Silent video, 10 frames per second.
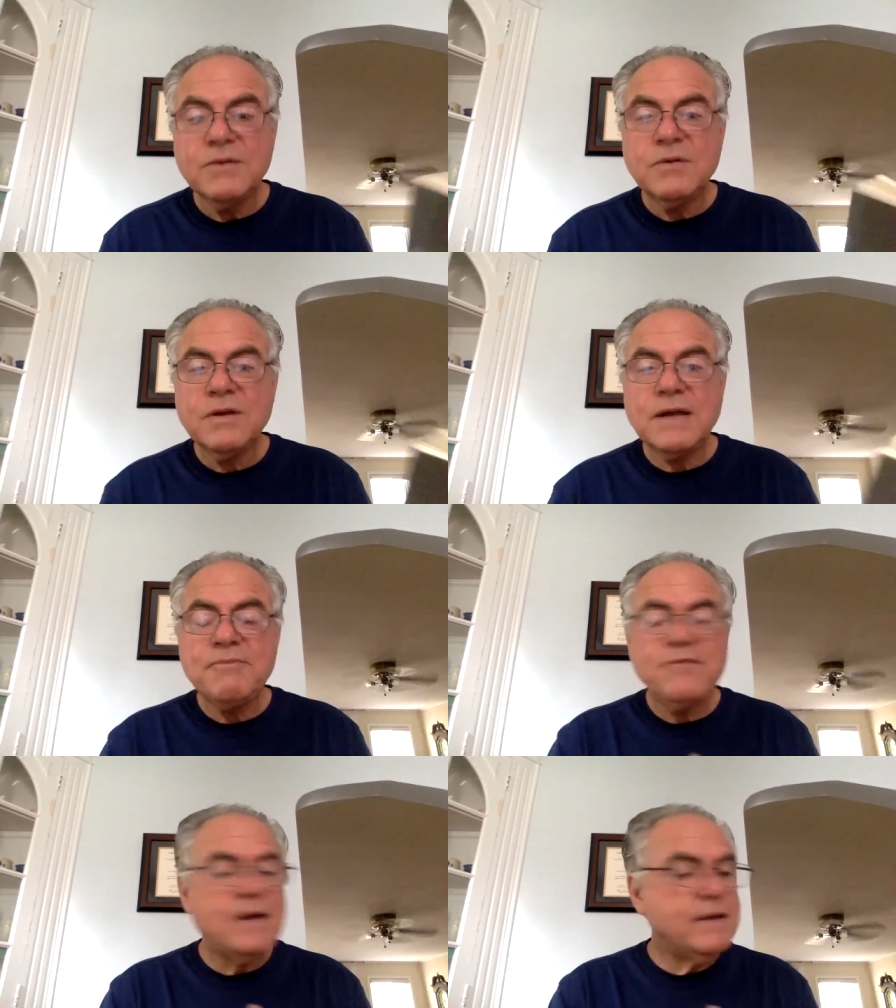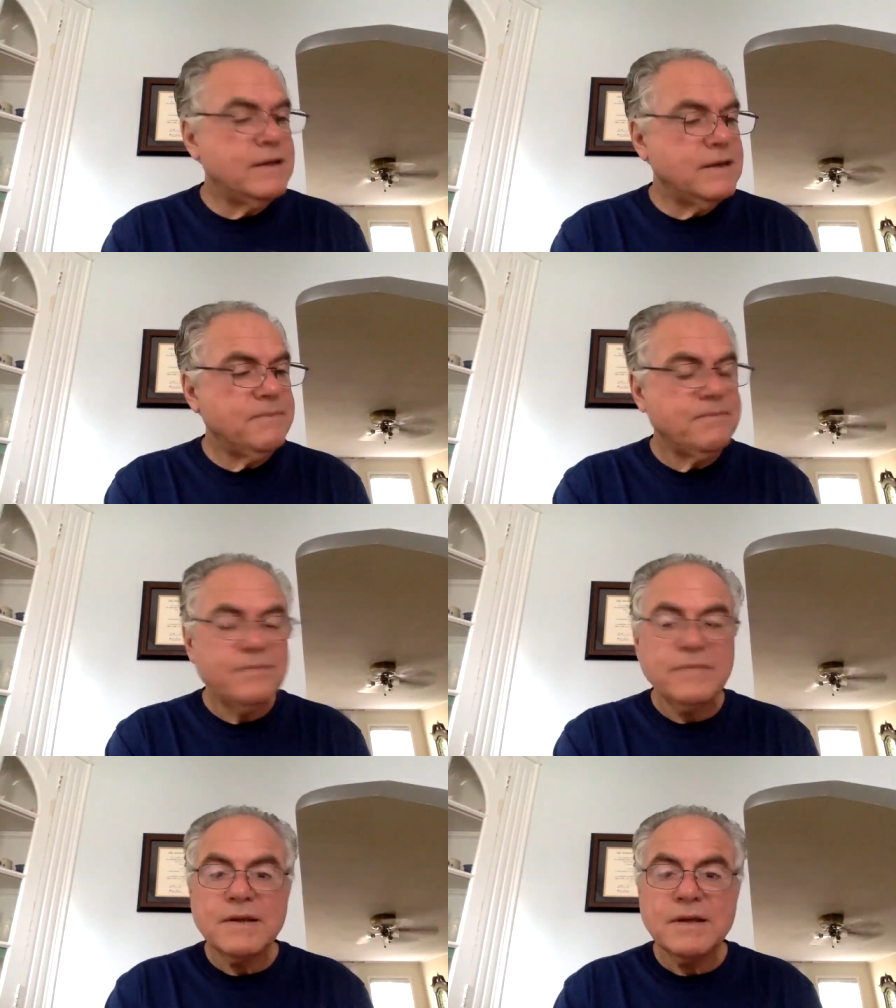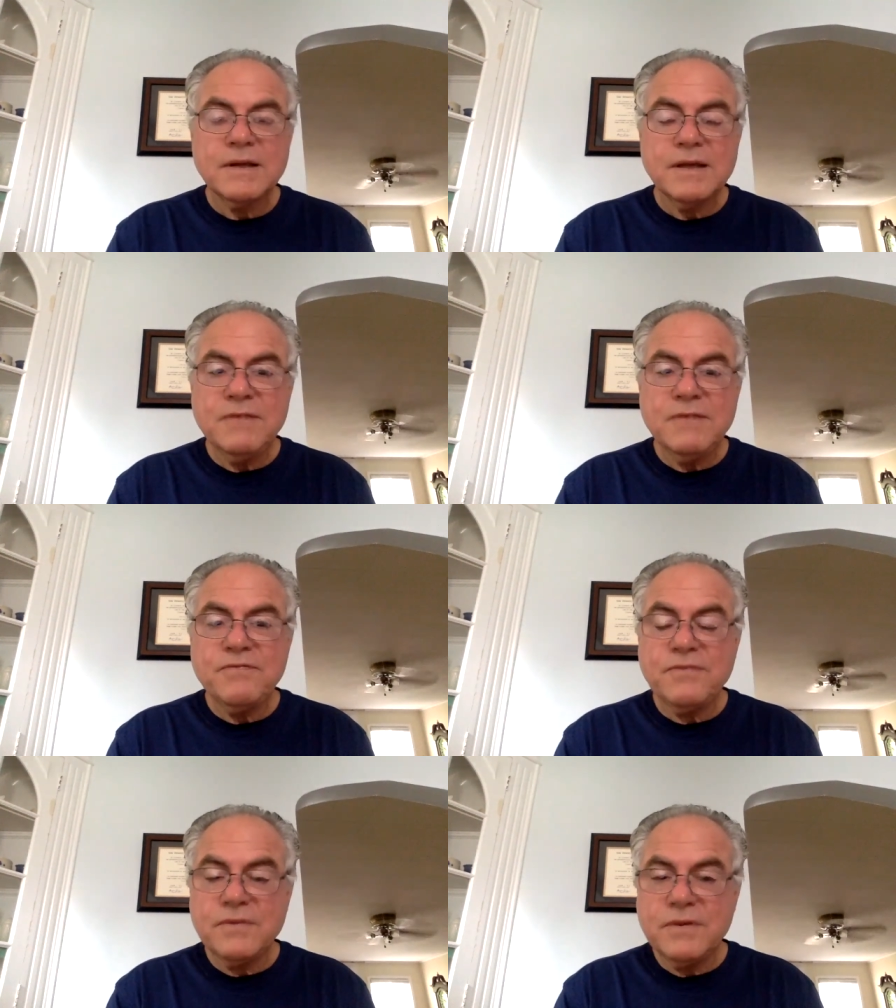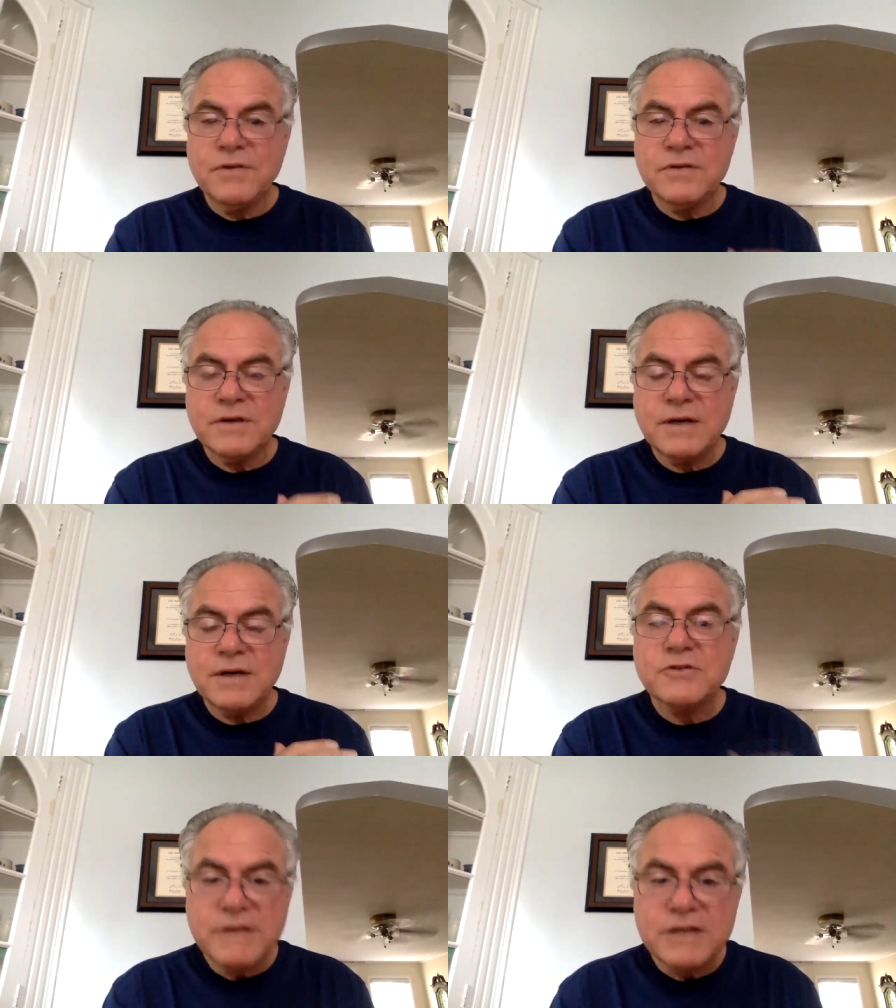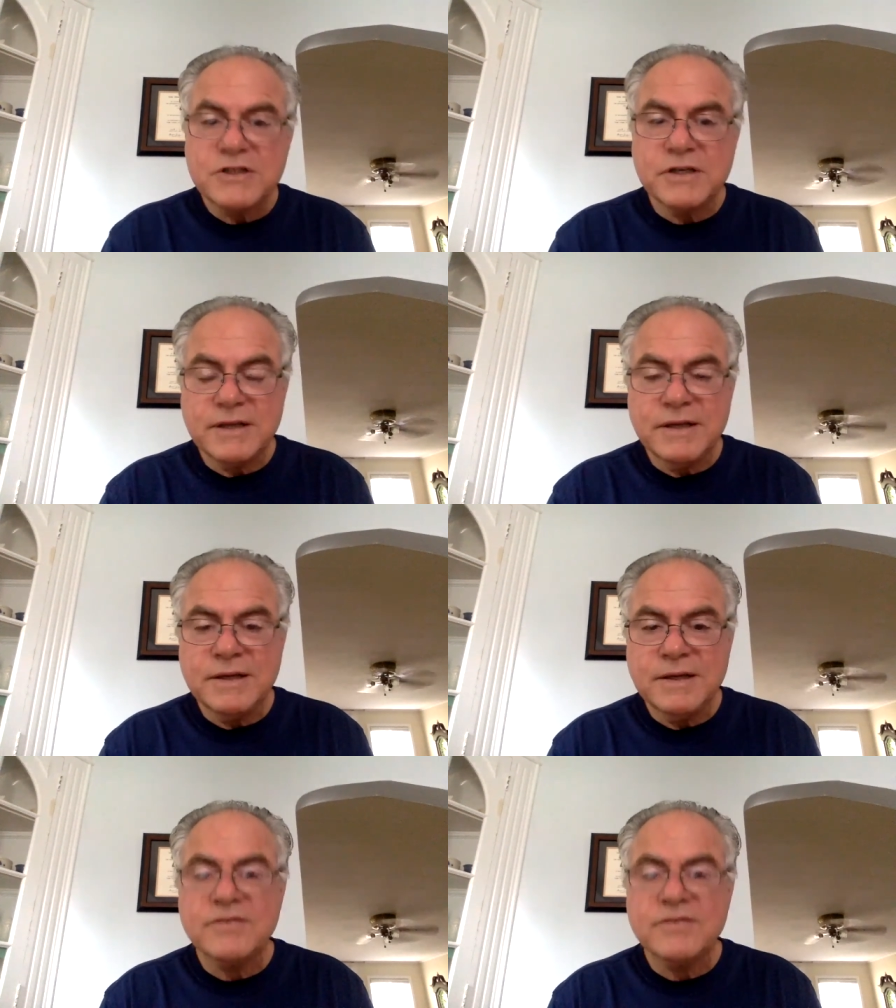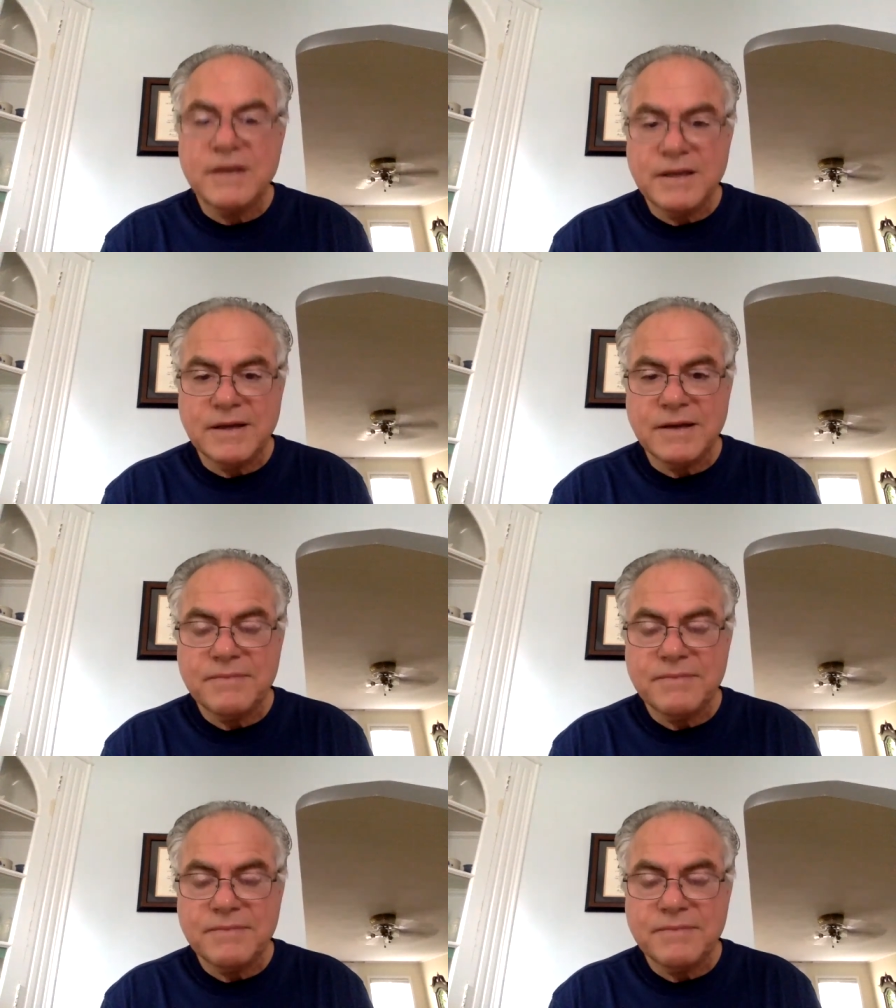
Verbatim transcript: Well, I'm finding if there's a contradiction in his thinking,